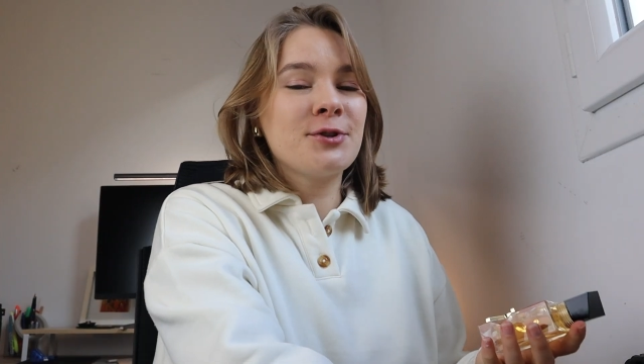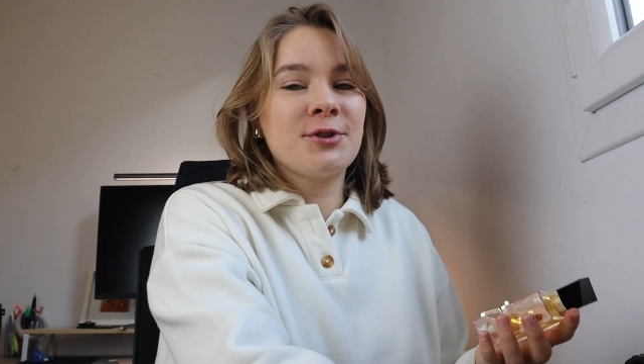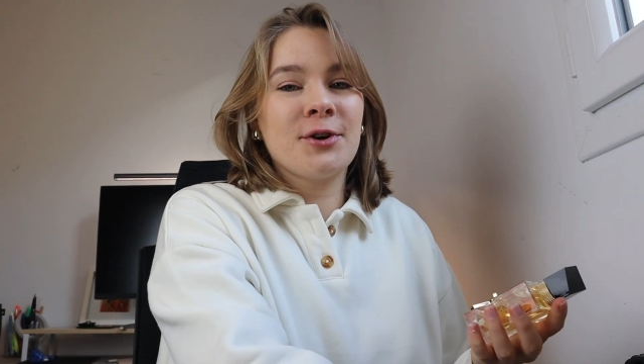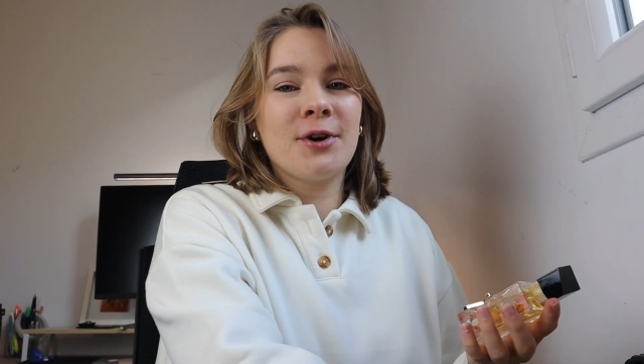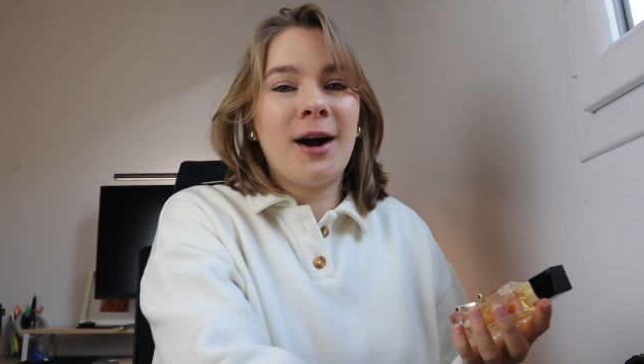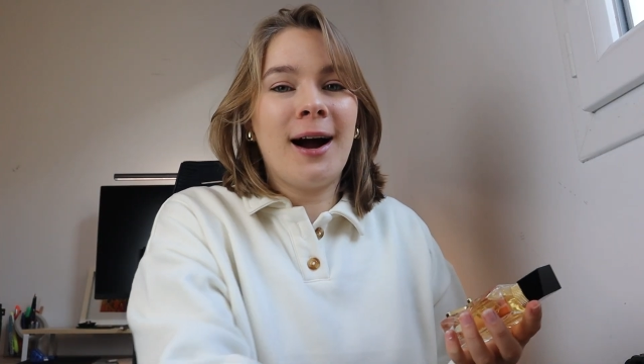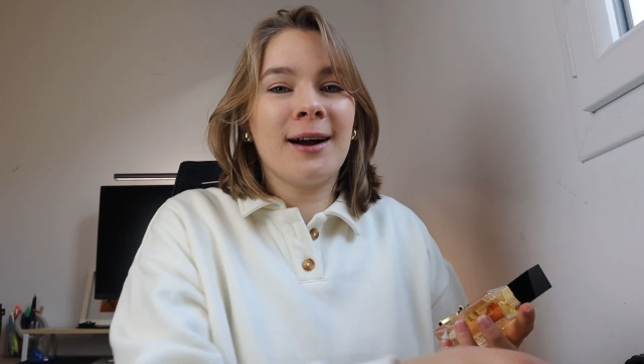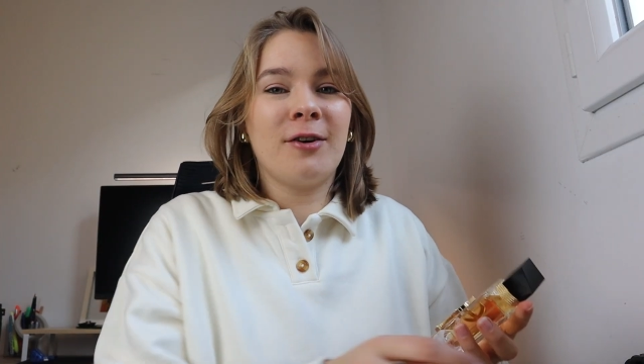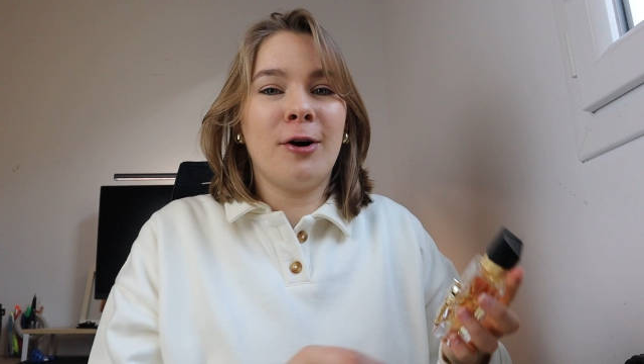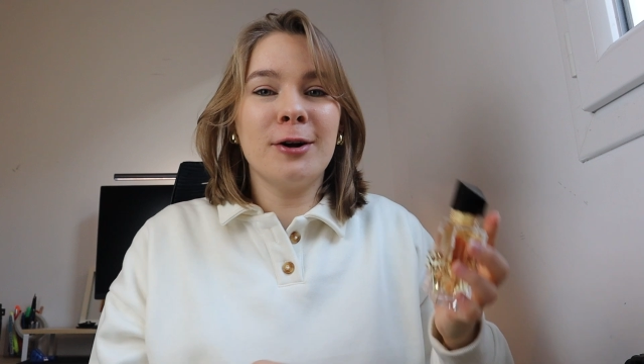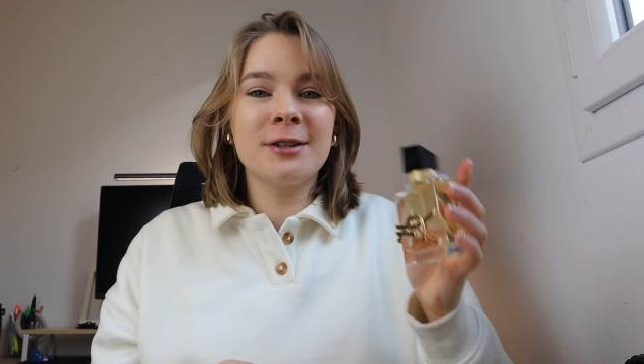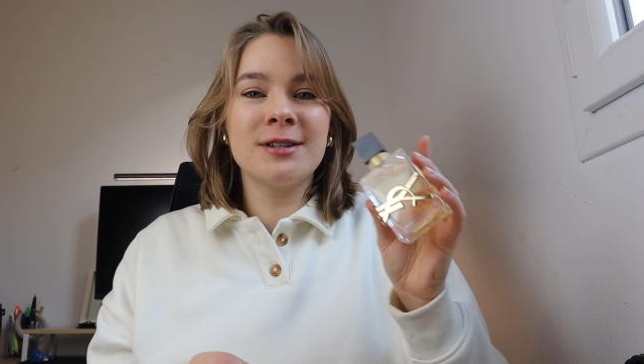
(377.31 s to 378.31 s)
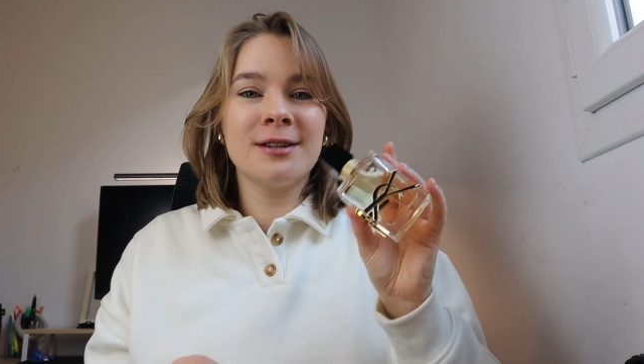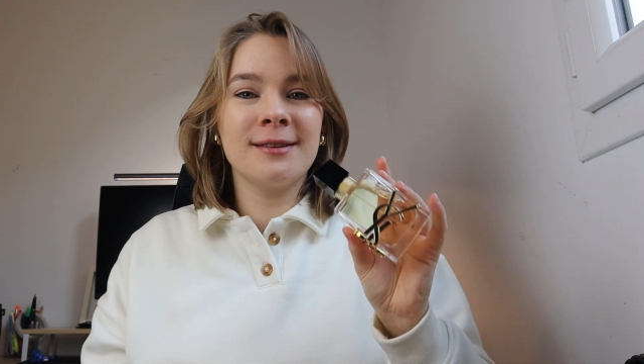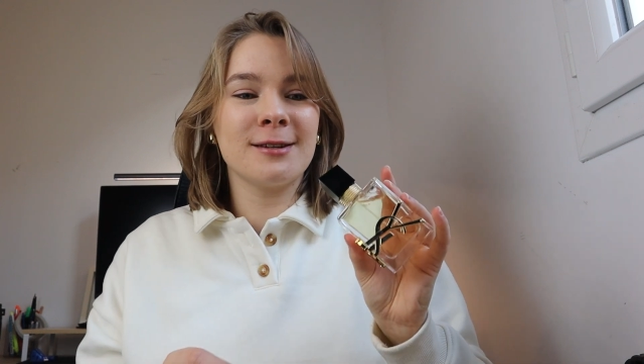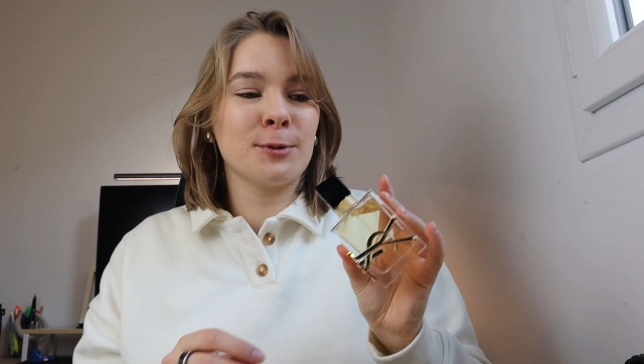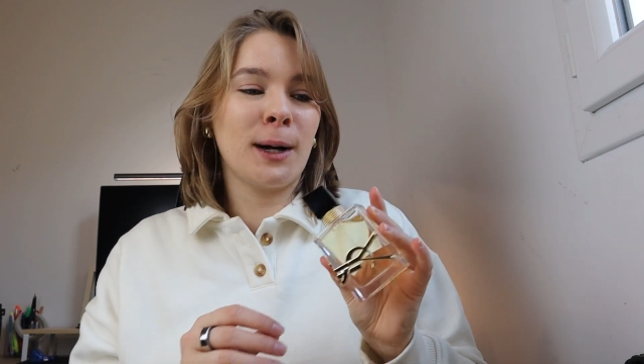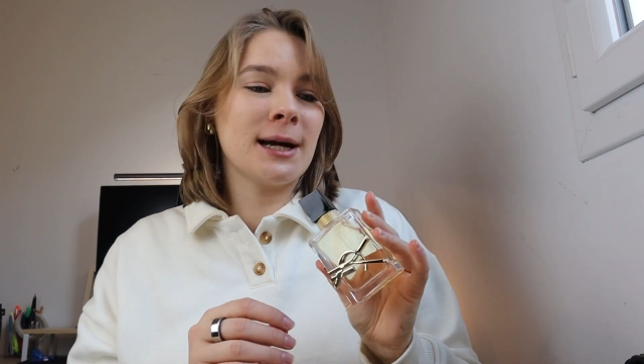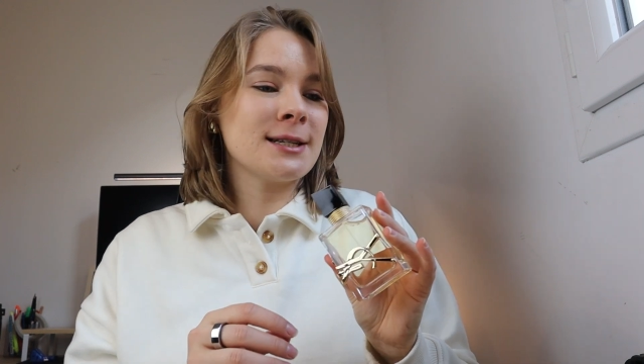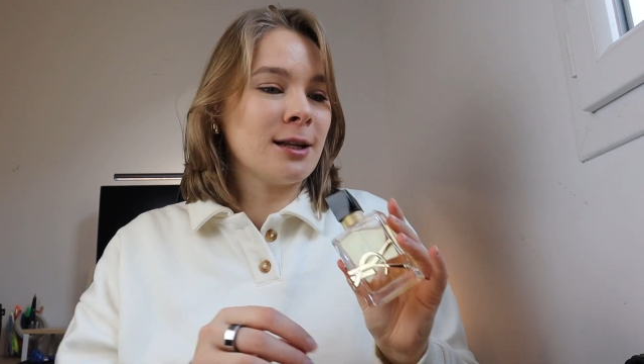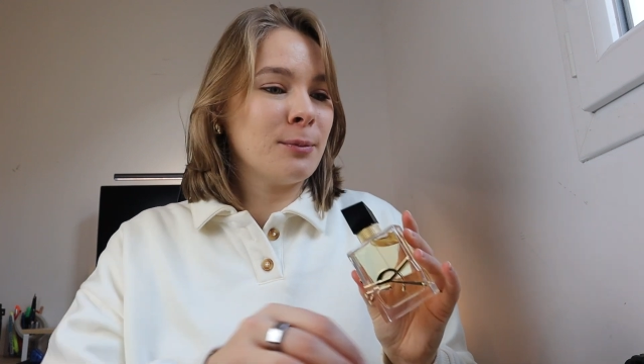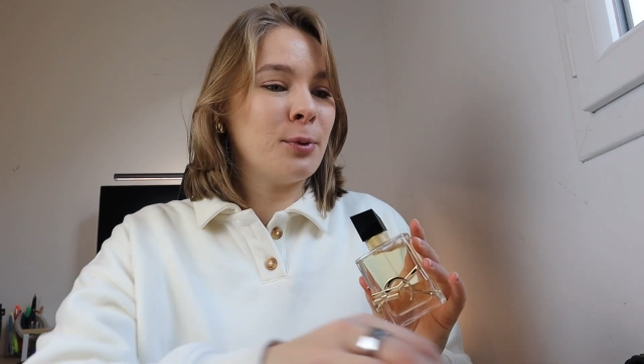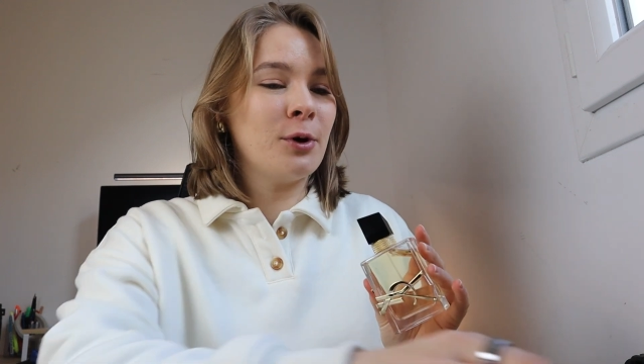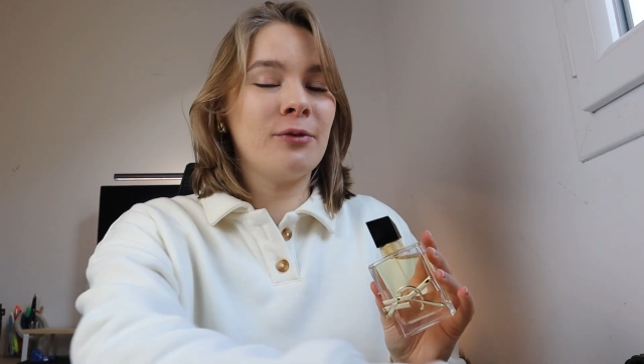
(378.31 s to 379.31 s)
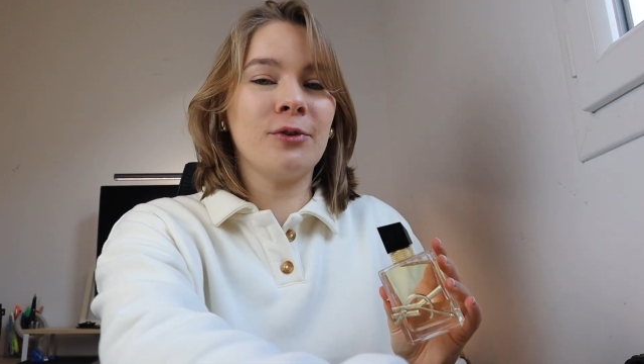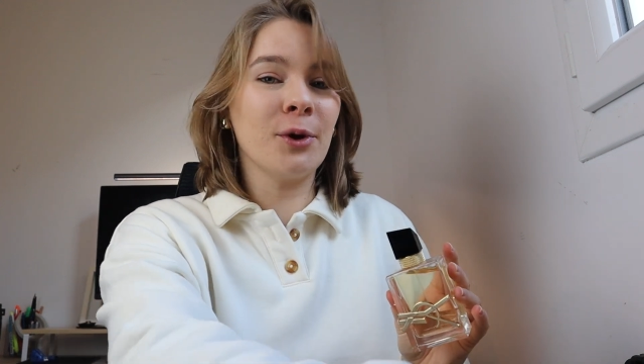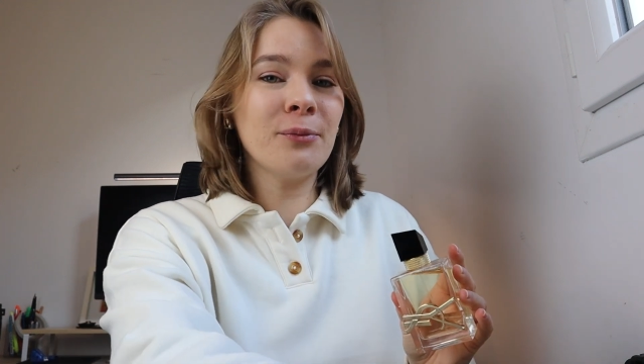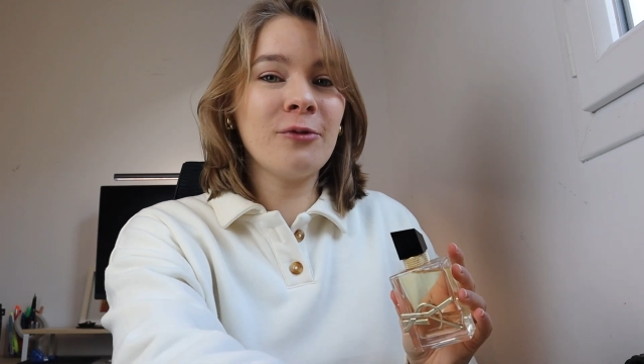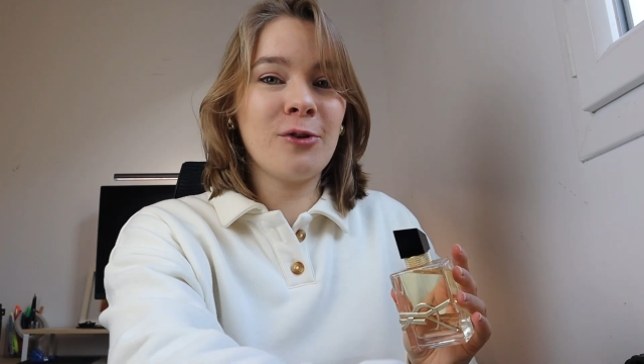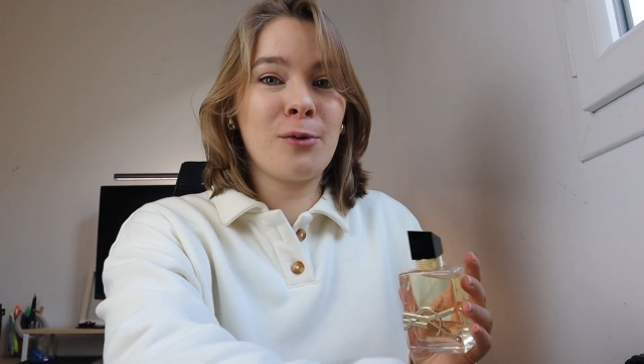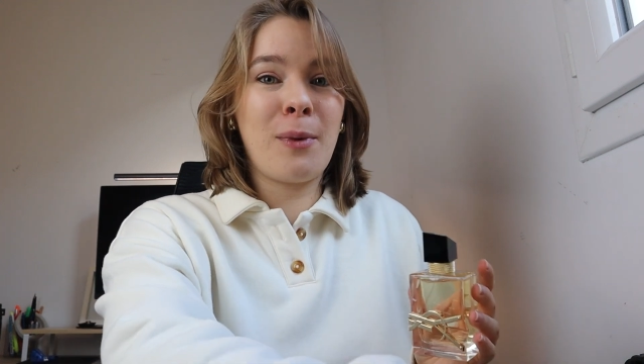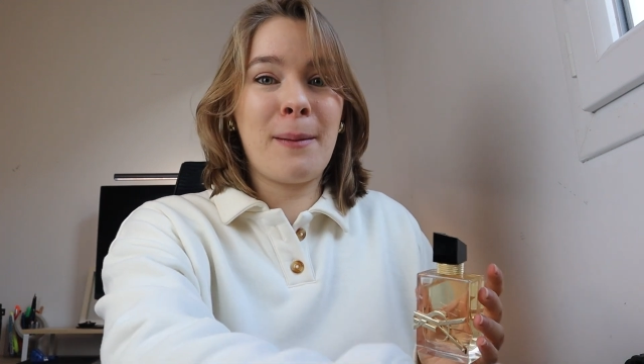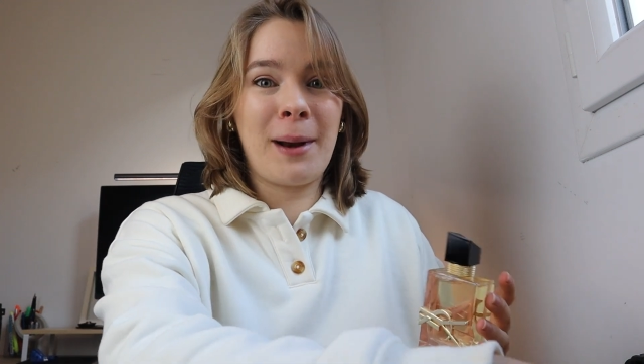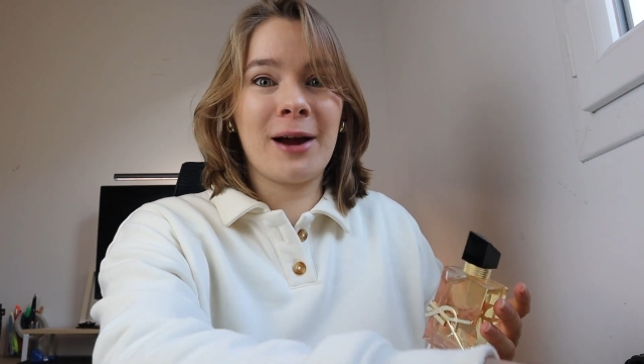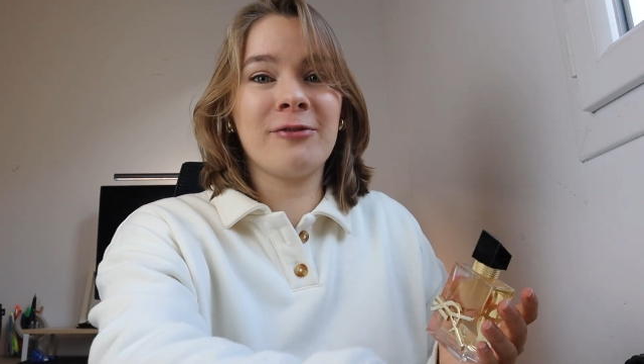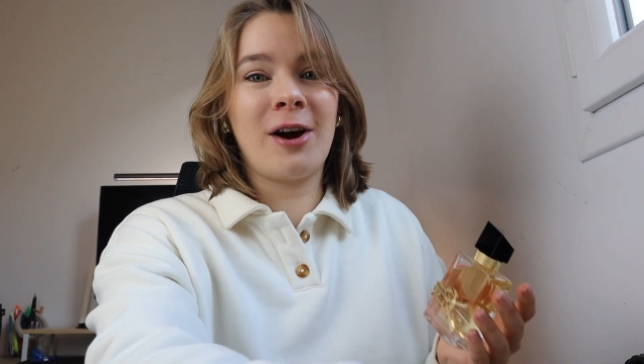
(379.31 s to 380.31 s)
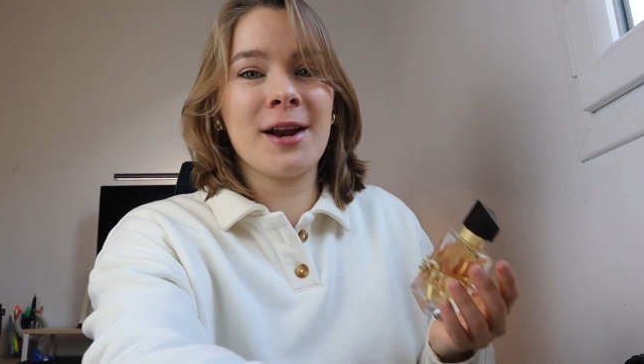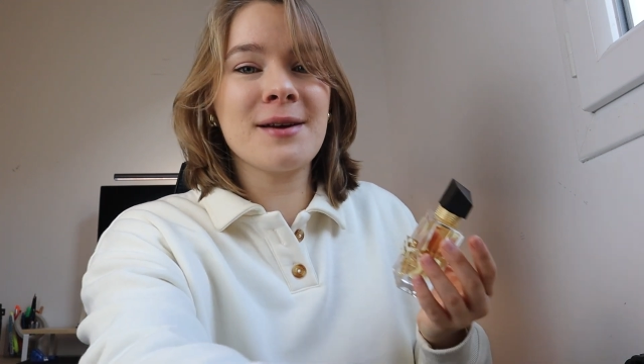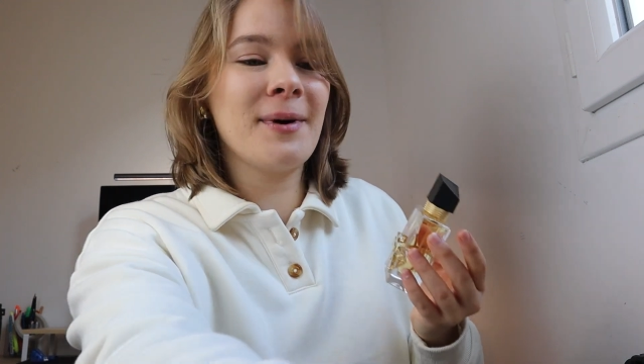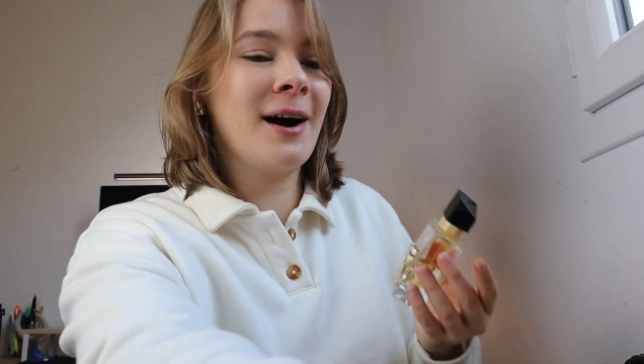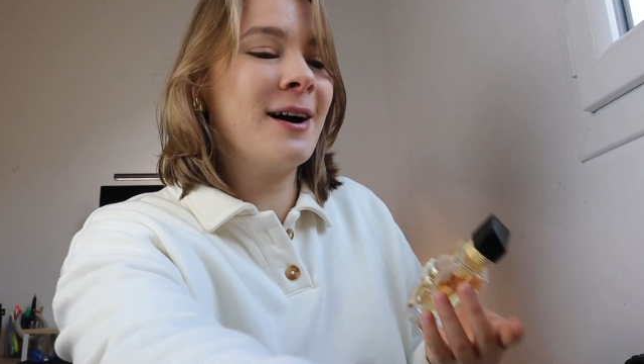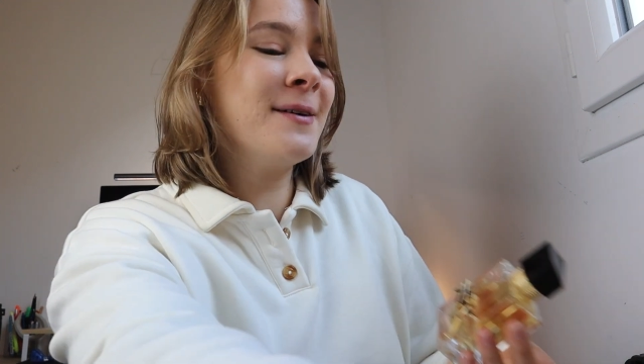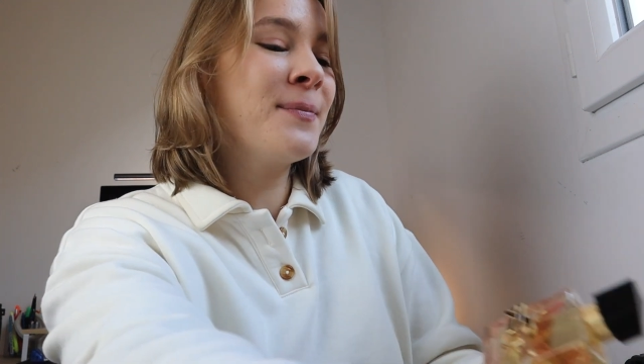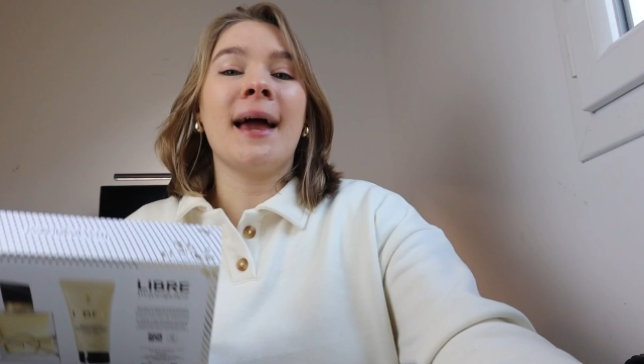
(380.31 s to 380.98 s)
So I got this YSL perfume for my Black Friday buy